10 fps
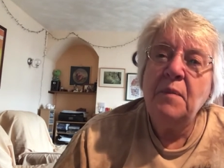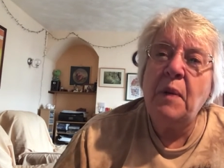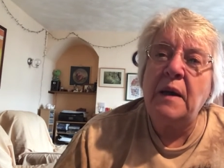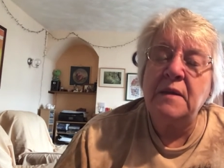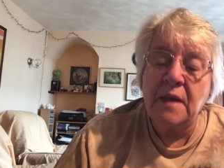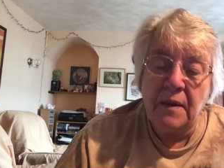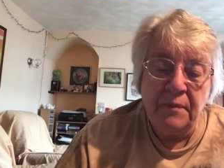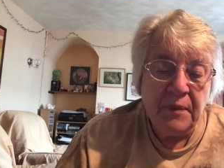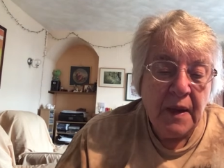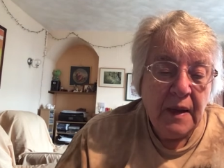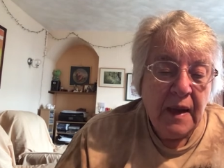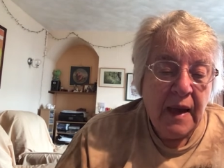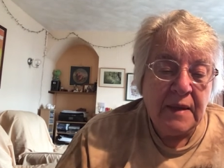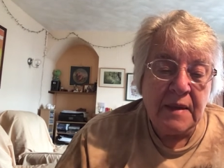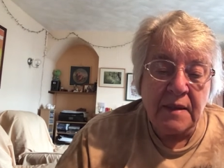But um,
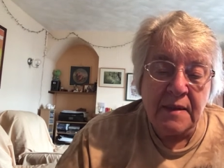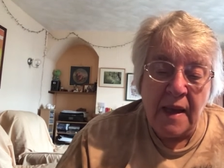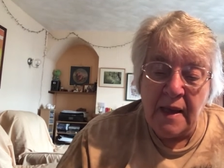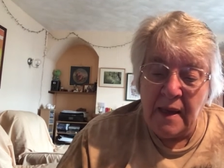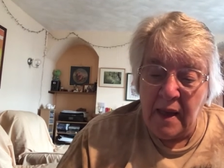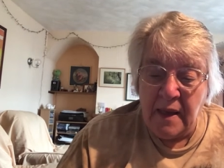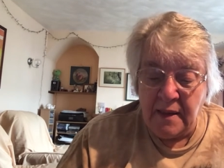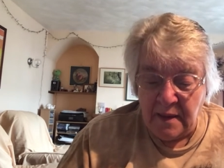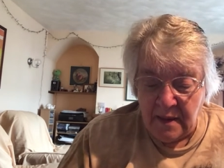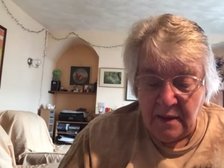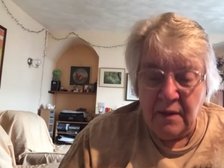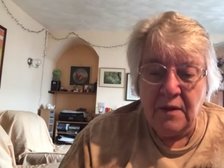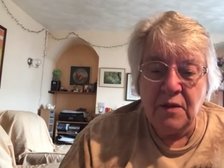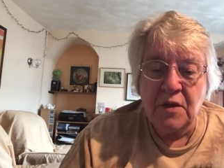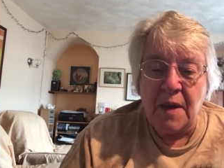it does say in
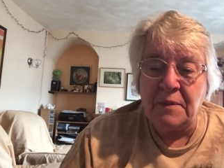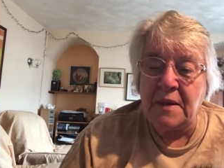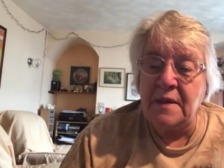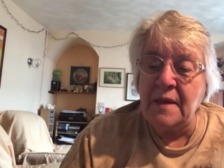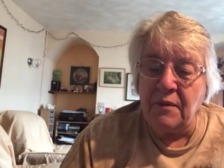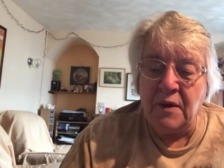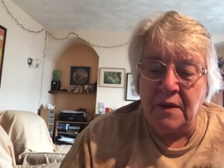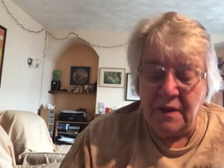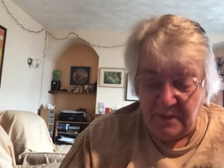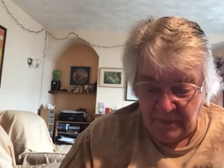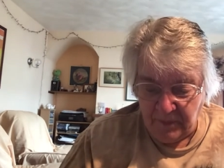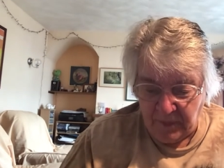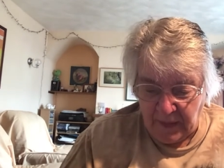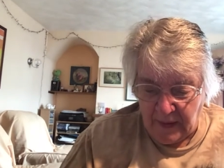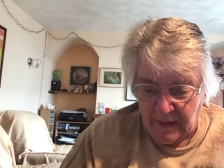chapter 7,
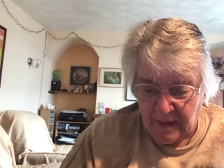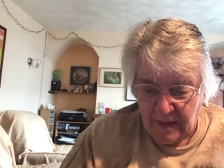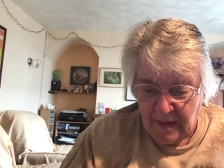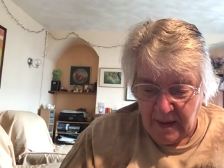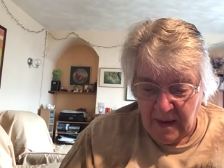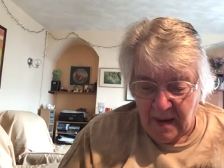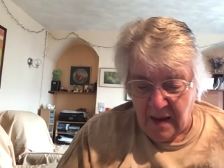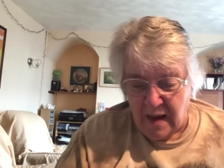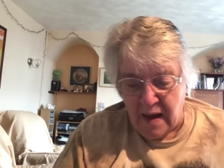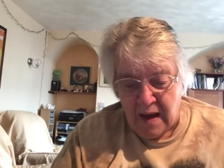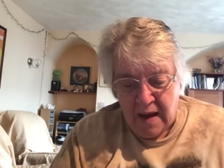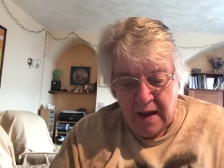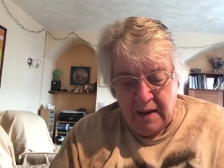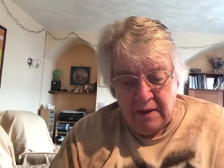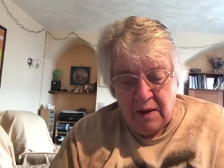uh,
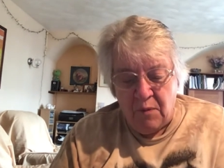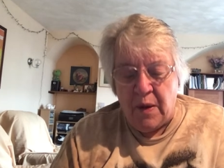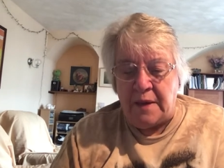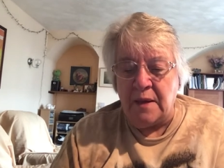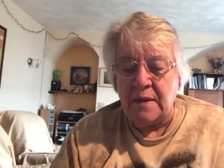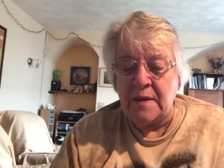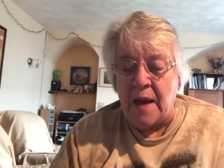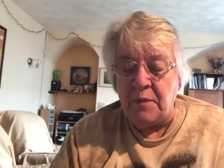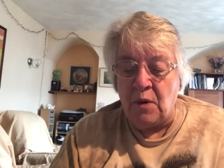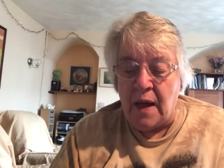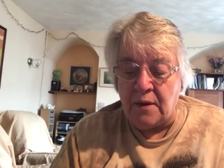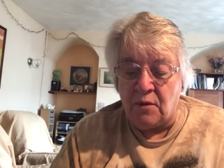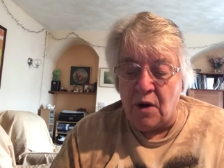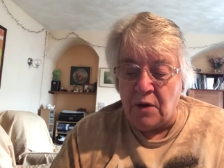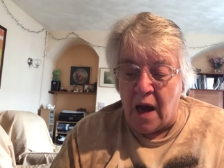when Samuel had
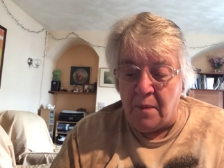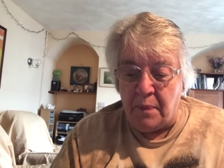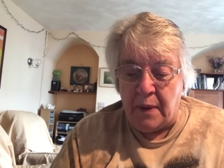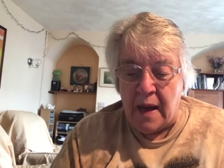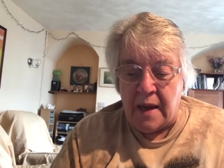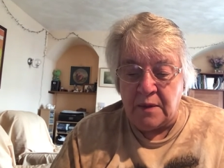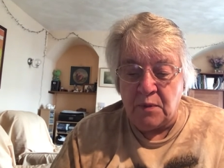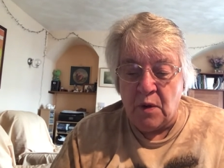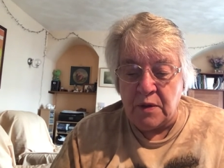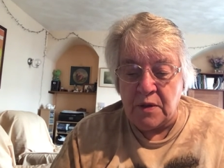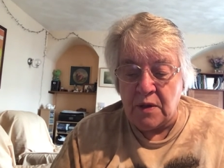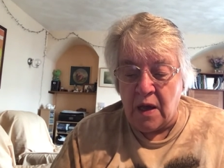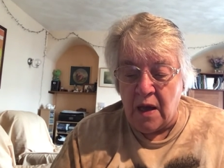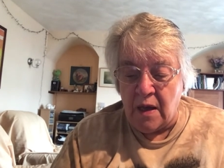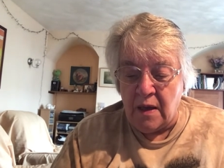grown up and was
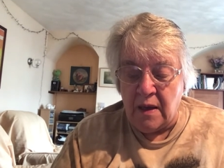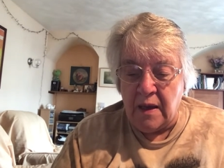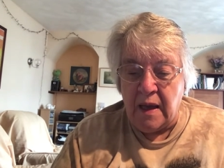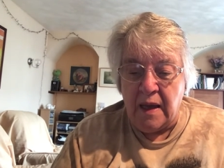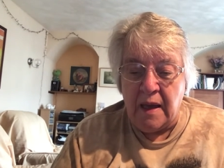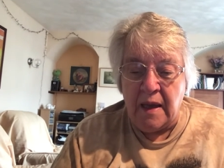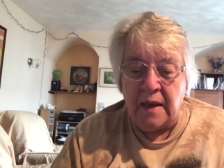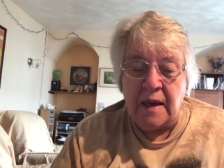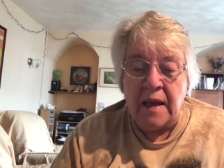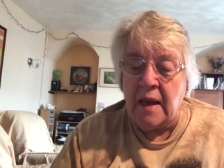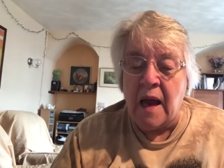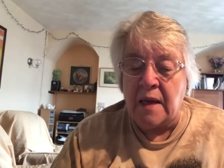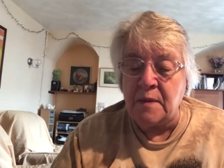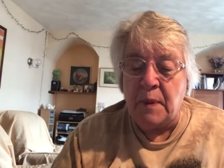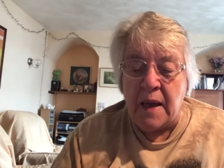uh, in
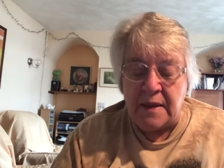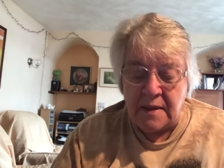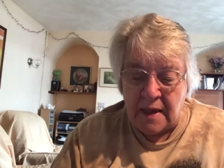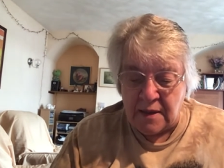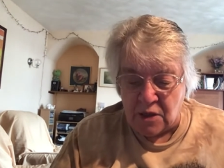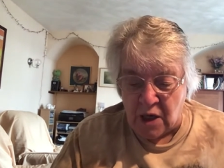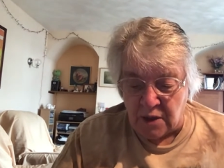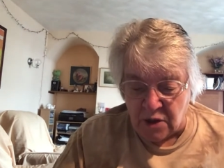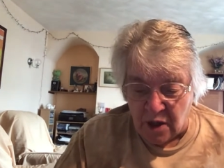Eli's place as judge